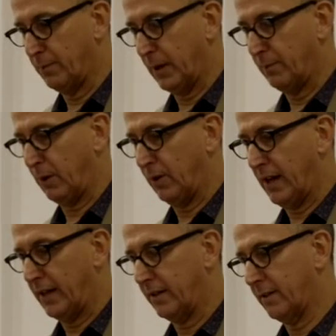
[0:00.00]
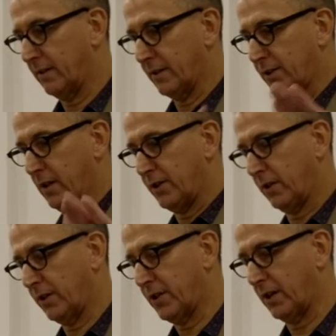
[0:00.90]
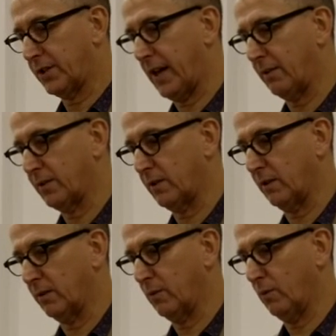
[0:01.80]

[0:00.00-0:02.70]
people who led the church on the church council